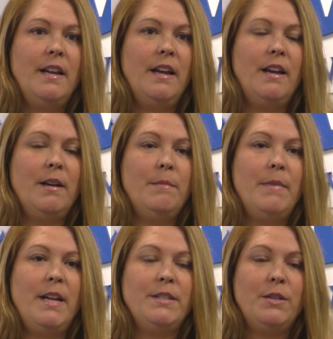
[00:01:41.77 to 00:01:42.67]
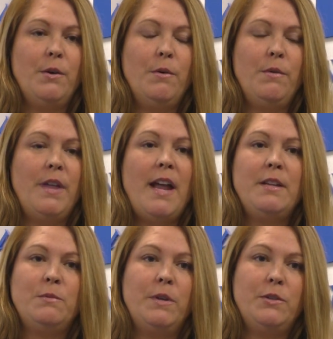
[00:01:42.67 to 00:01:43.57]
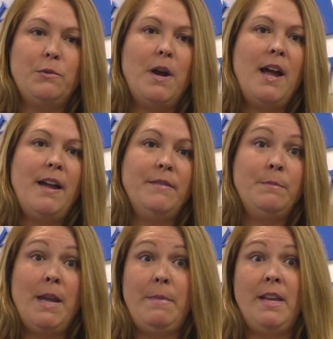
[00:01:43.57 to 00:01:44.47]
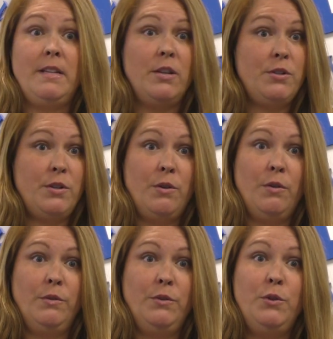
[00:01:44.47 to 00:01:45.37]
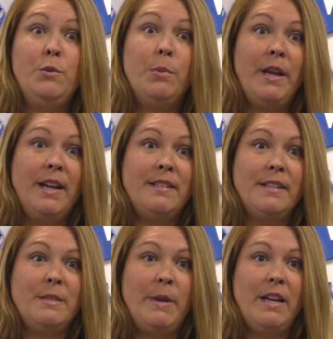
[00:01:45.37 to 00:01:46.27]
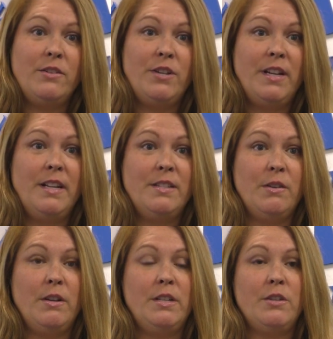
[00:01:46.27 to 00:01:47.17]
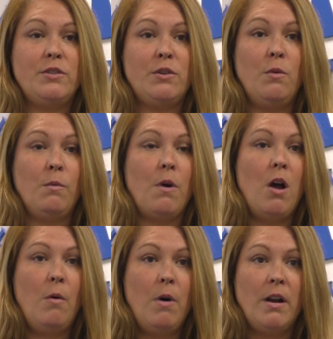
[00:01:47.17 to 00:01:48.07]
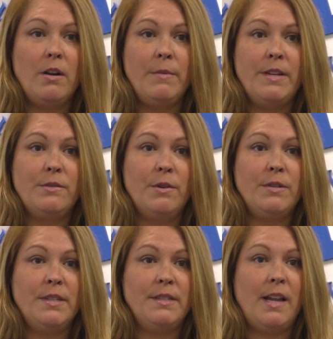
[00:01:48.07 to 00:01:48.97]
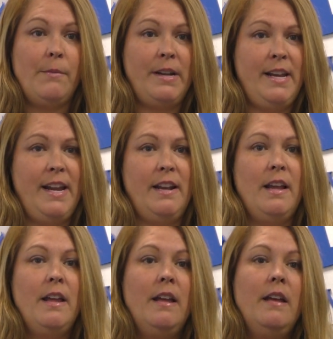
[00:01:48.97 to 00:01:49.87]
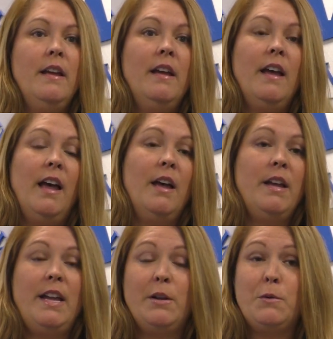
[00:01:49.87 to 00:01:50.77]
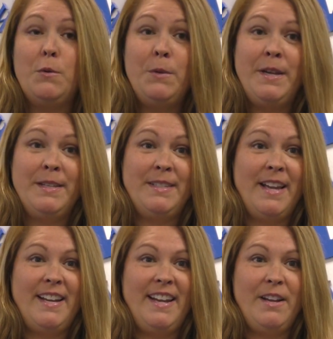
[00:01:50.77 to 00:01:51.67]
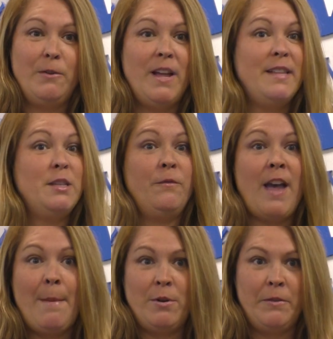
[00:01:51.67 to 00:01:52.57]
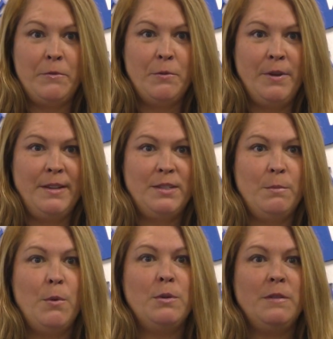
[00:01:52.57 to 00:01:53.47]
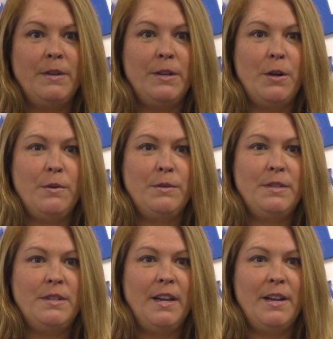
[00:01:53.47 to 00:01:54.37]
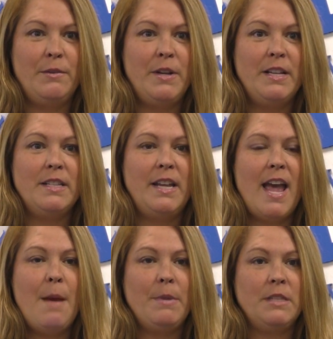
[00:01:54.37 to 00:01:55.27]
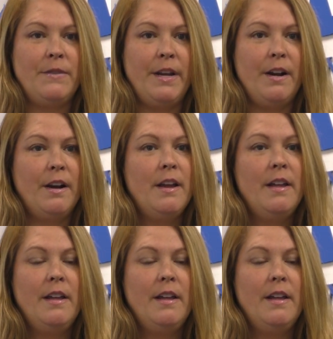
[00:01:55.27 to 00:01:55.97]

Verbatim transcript: Um, and so that is what drives maybe additional new plant expansions or additional raw water resources that we need. Uh, in a cooling setting, you know, that's evaporative cooling, so most of it goes you know, into the atmosphere.